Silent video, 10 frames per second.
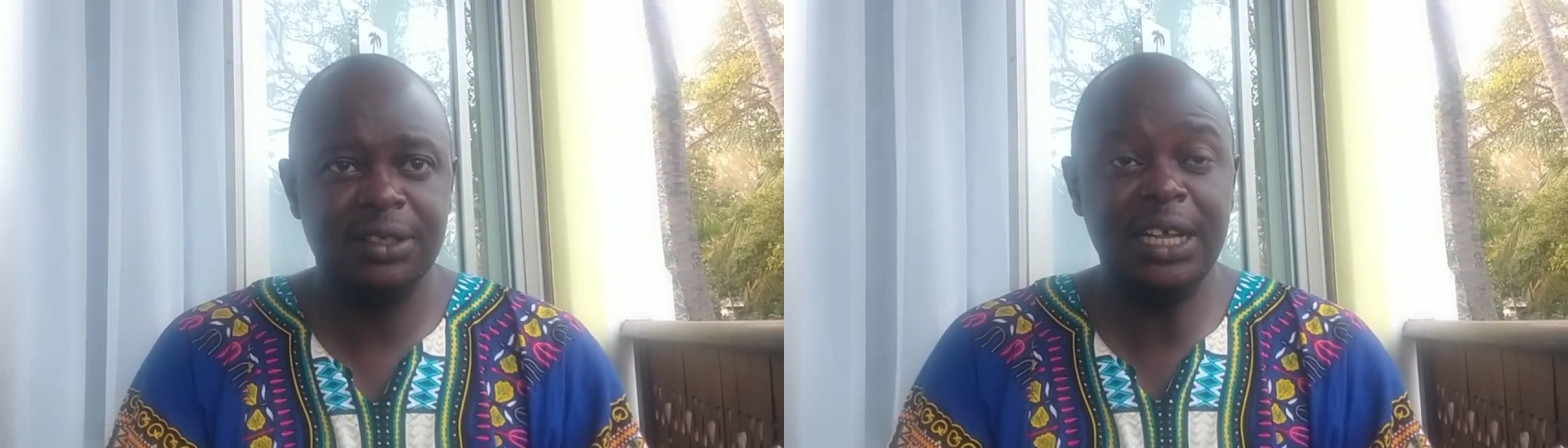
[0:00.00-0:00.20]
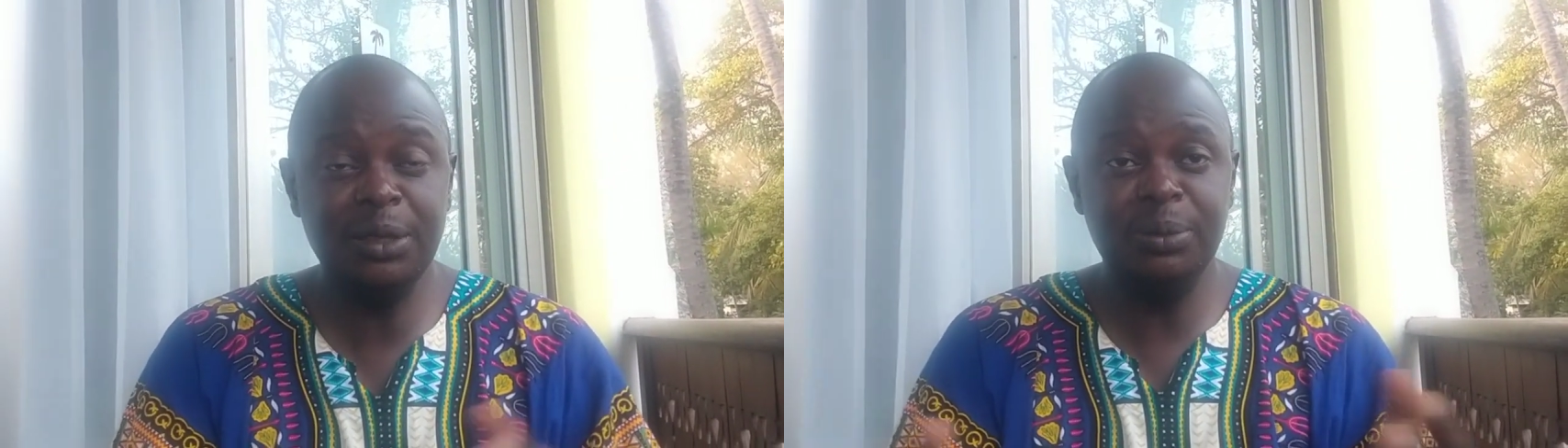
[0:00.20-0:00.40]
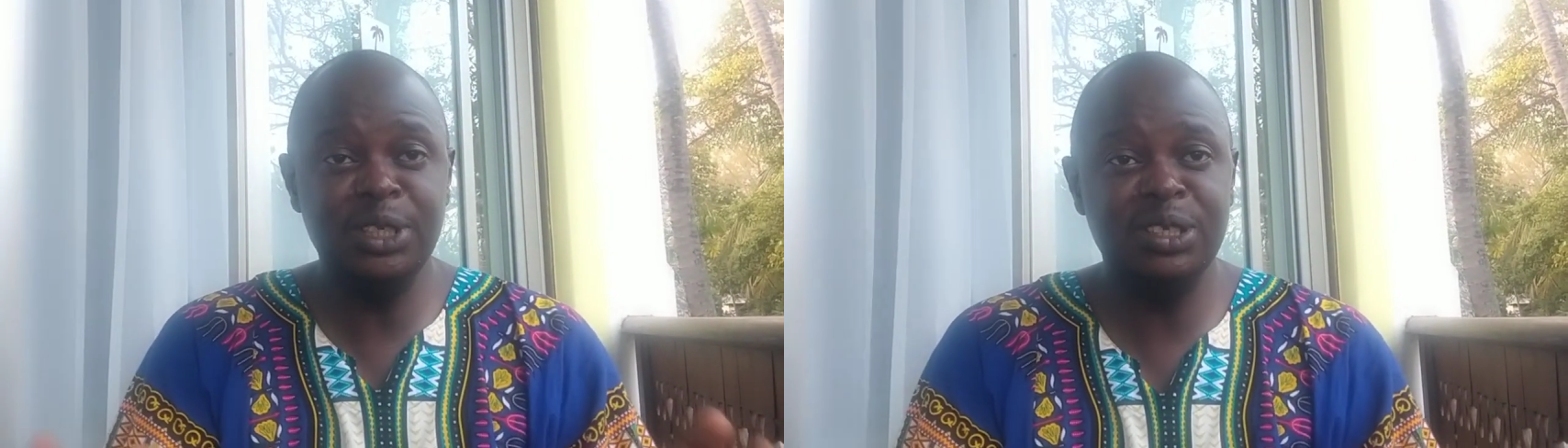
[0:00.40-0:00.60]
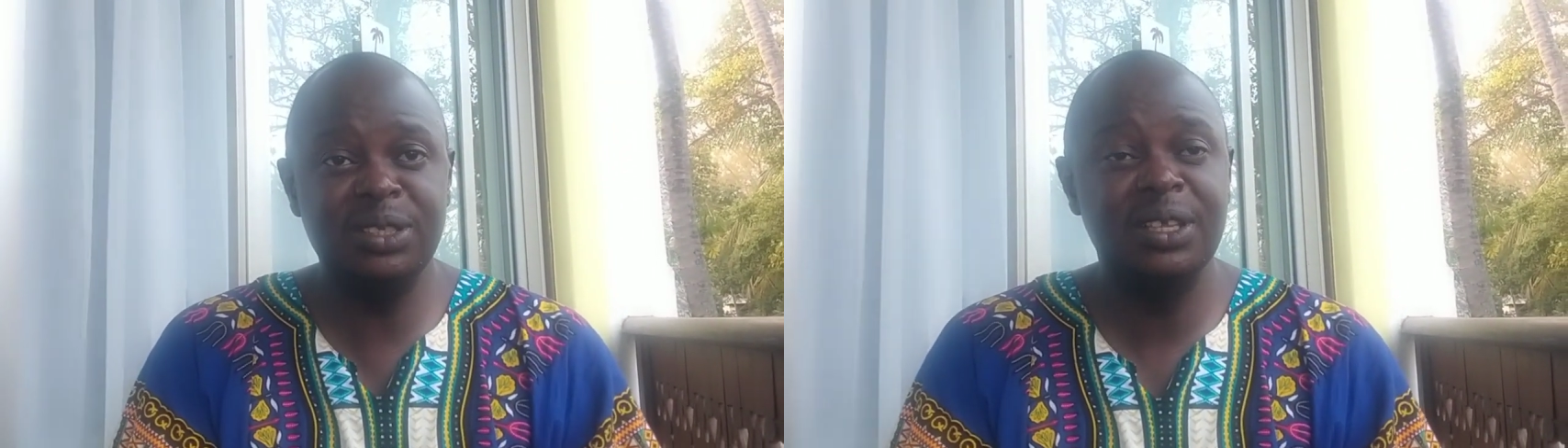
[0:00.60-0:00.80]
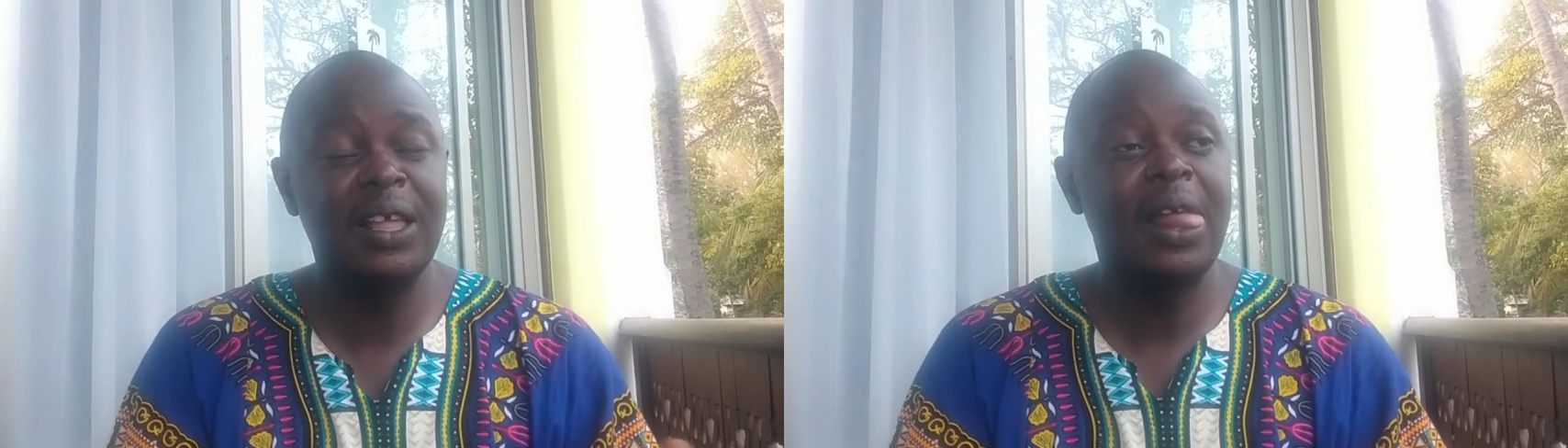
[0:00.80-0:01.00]
That means
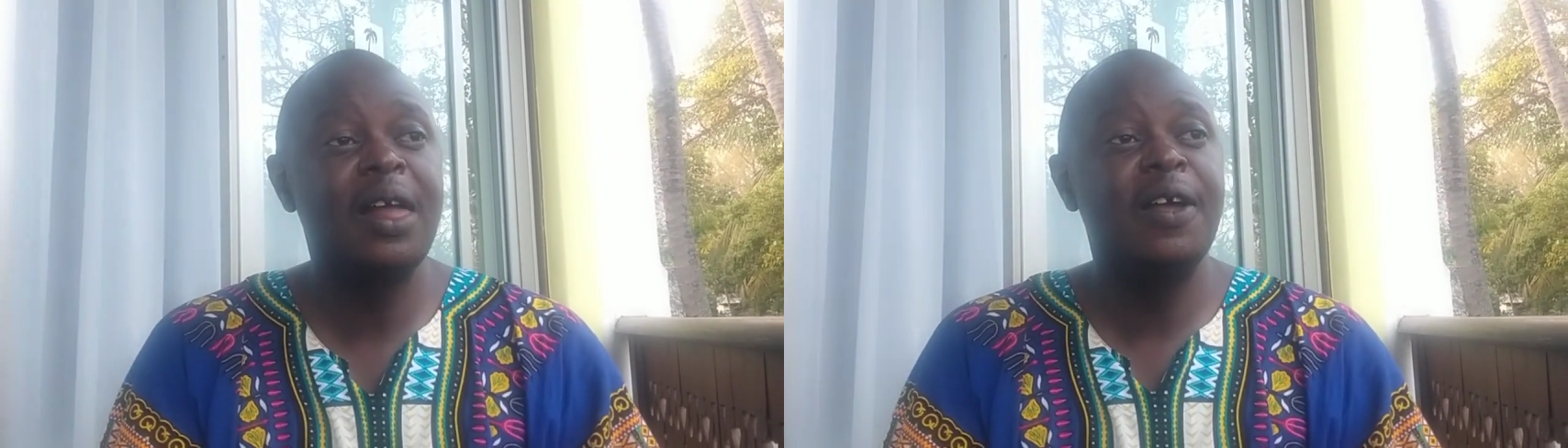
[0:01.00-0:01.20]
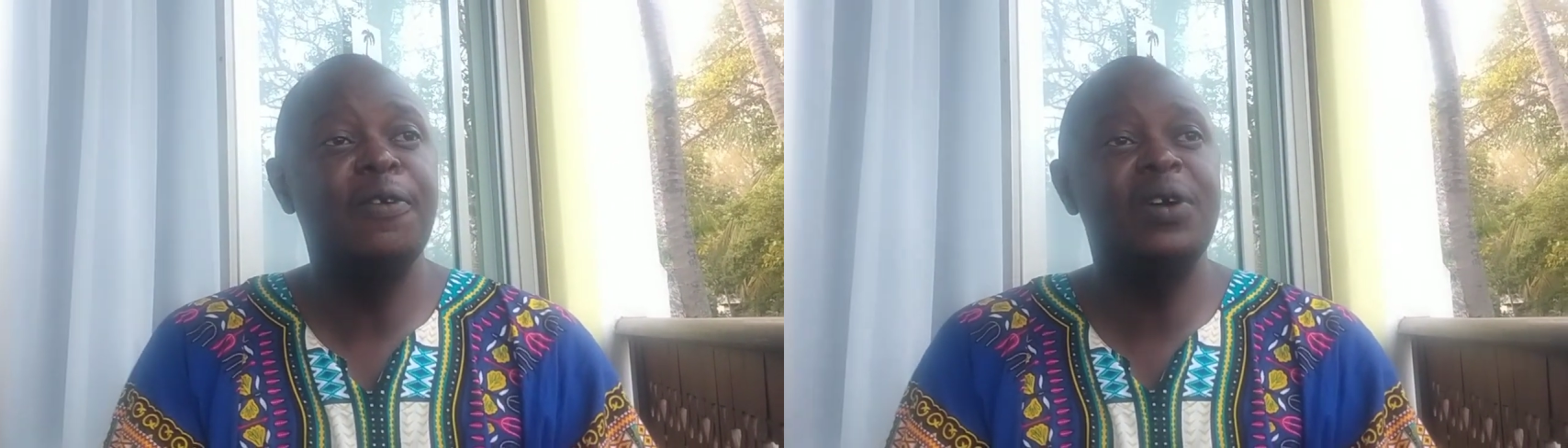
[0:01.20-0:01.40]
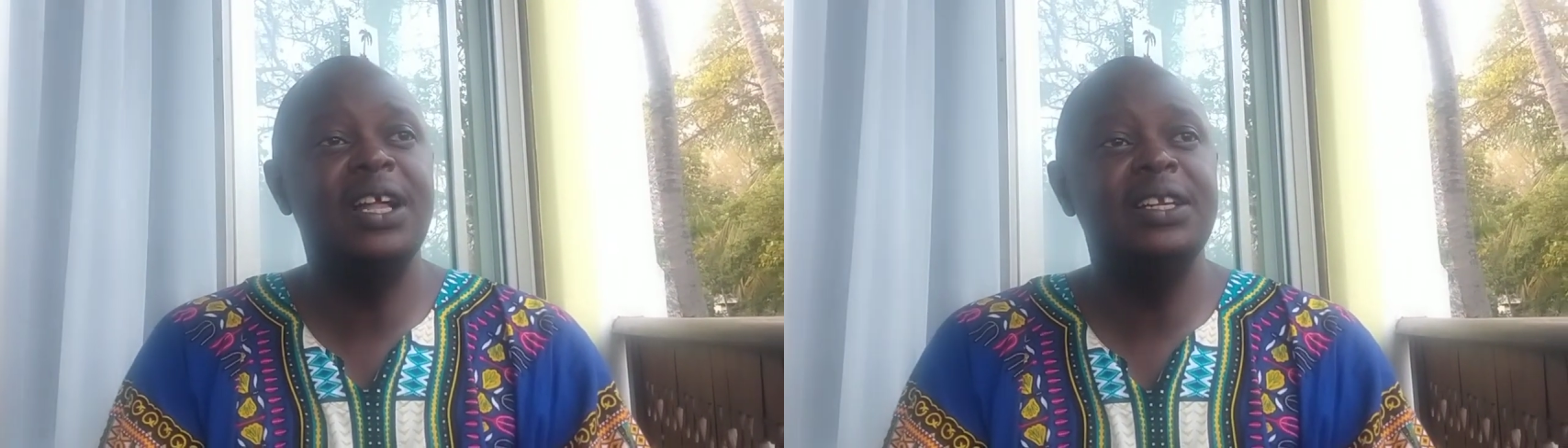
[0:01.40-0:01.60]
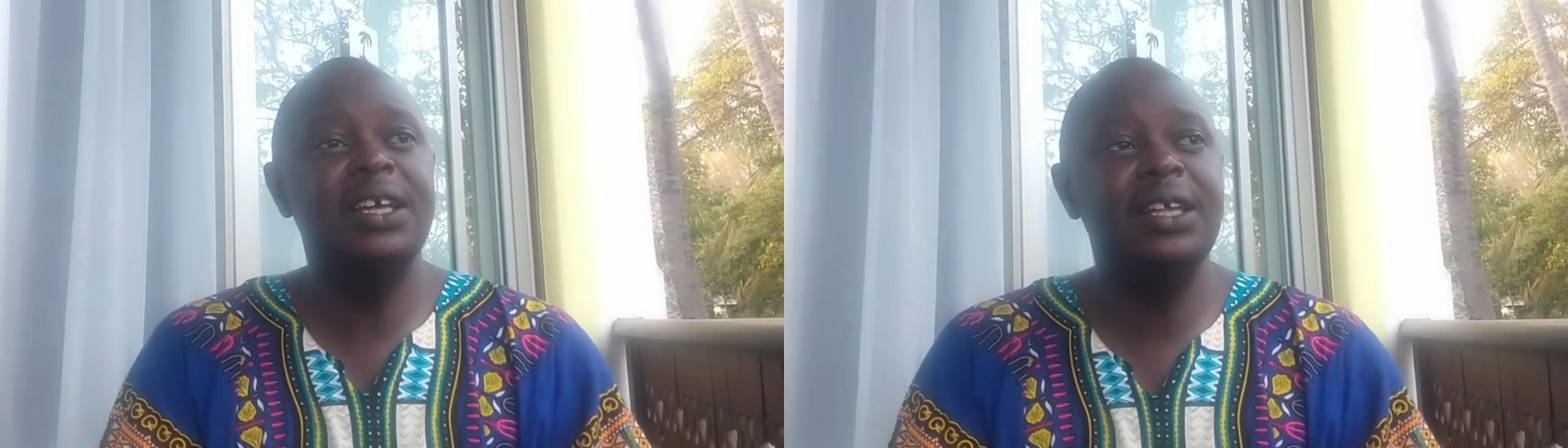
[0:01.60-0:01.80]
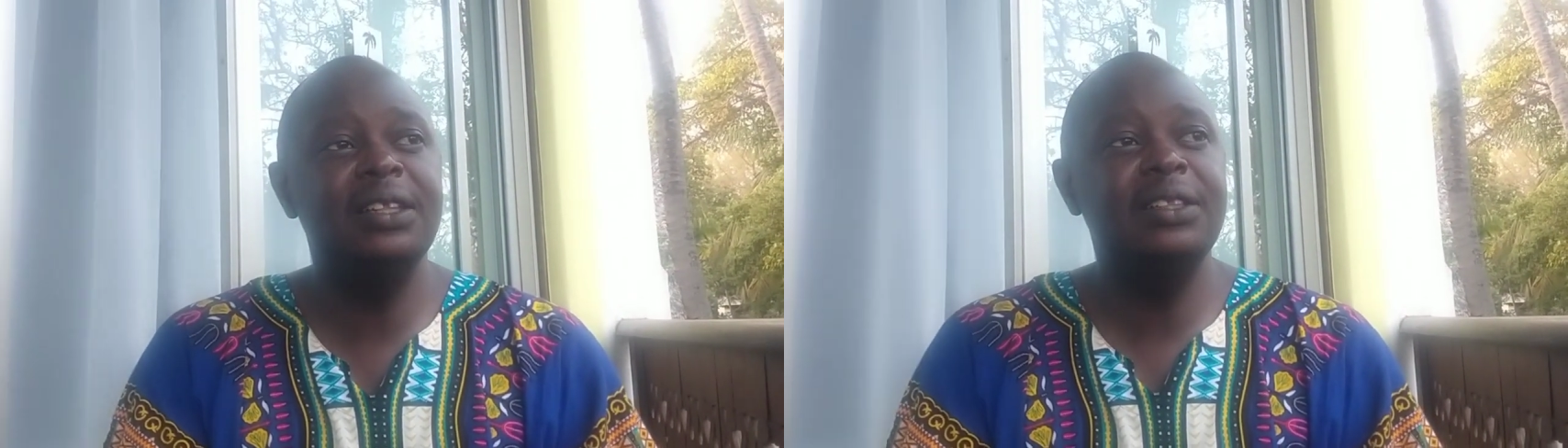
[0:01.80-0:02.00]

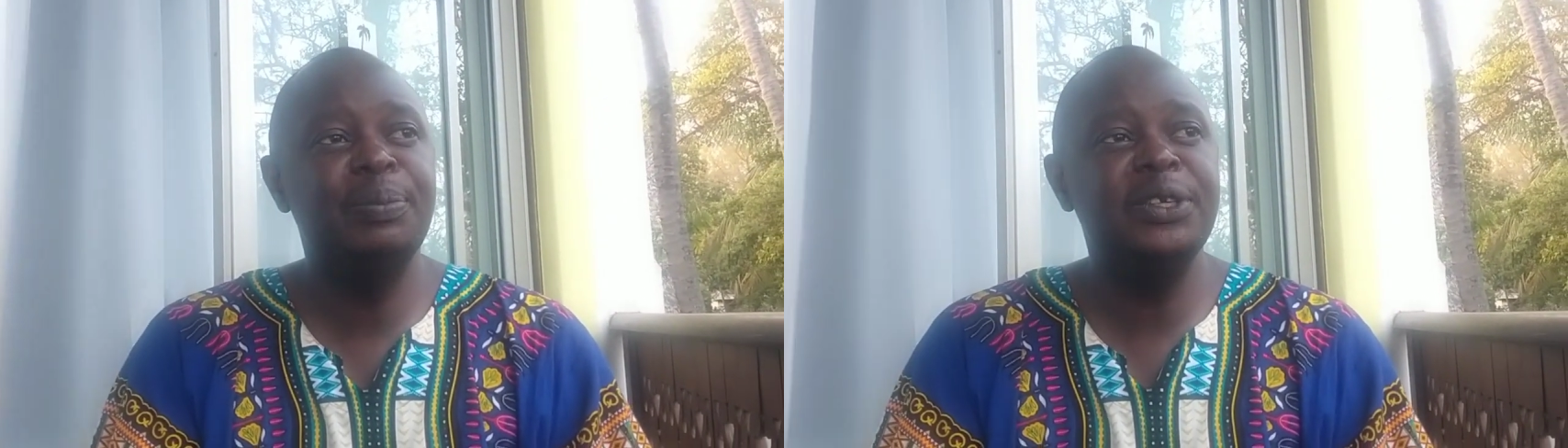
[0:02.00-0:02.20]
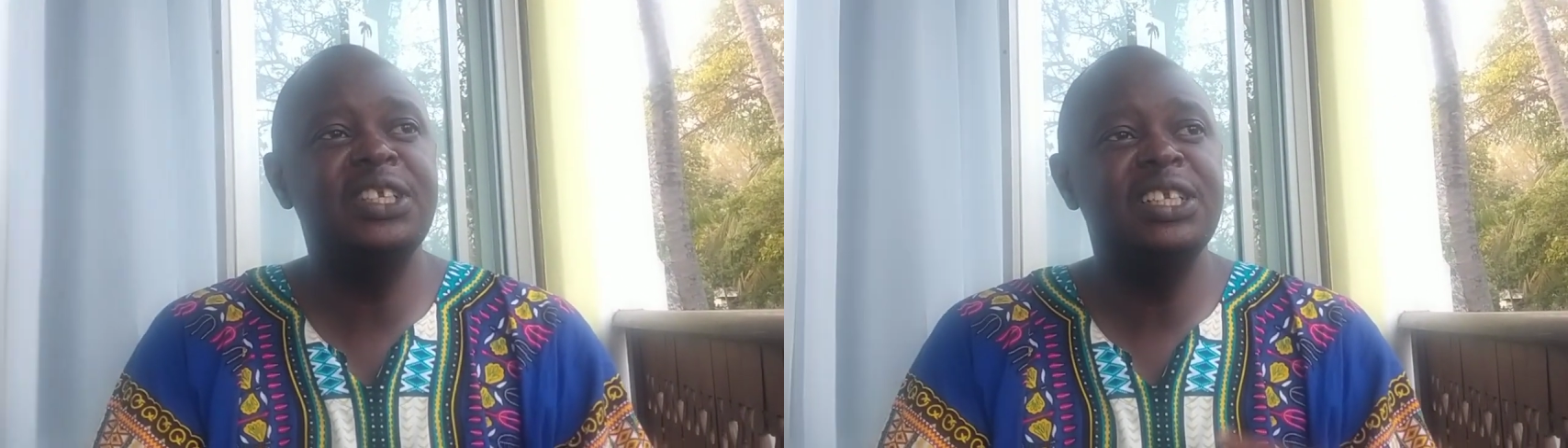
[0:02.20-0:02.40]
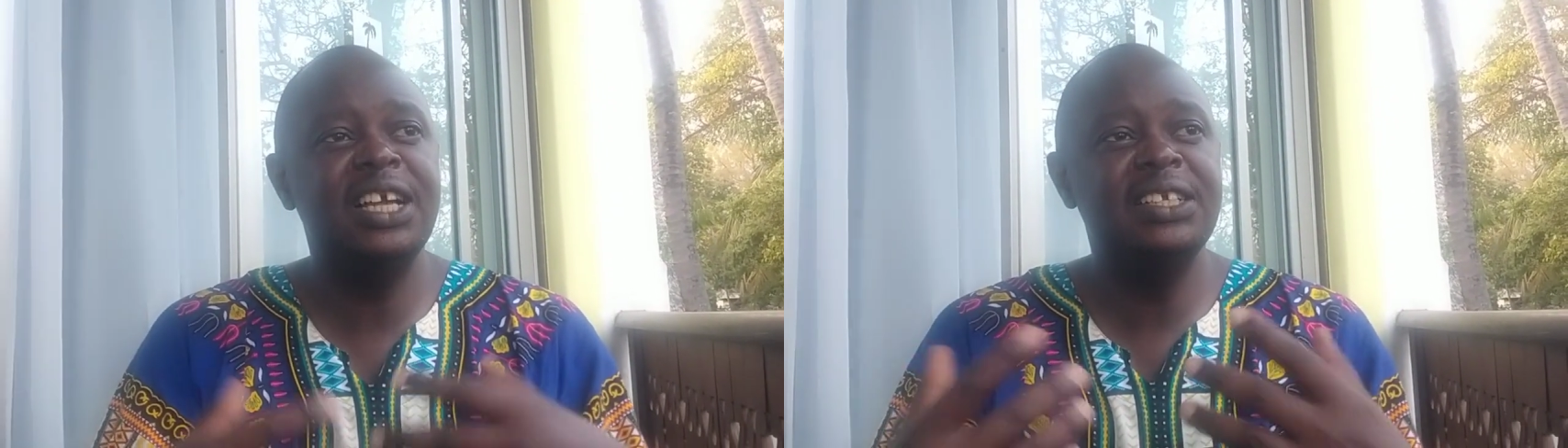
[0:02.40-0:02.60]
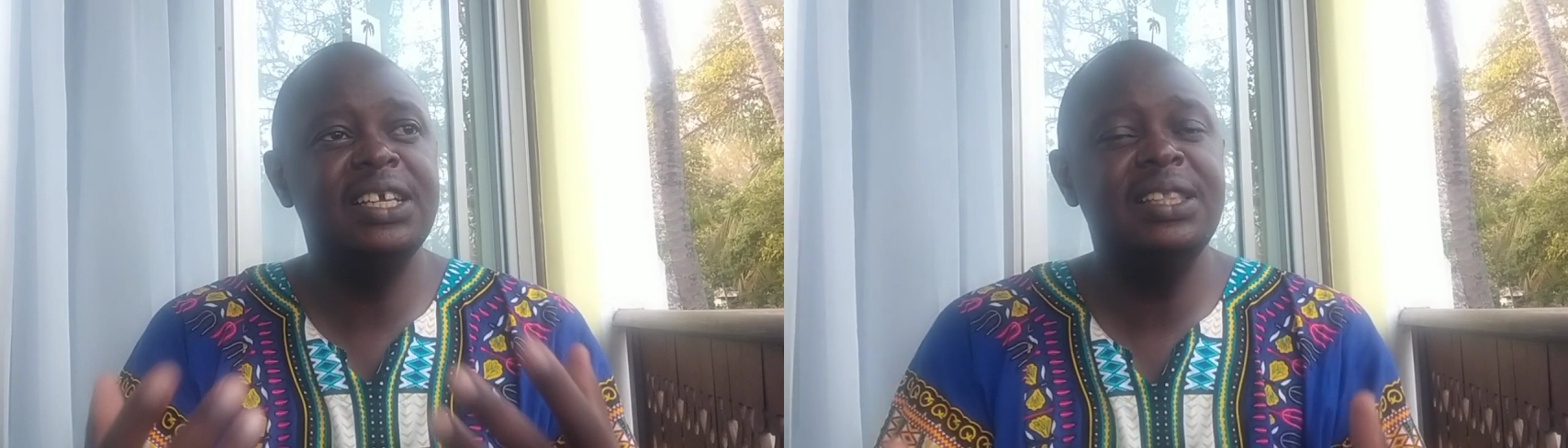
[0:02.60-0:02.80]
the patient can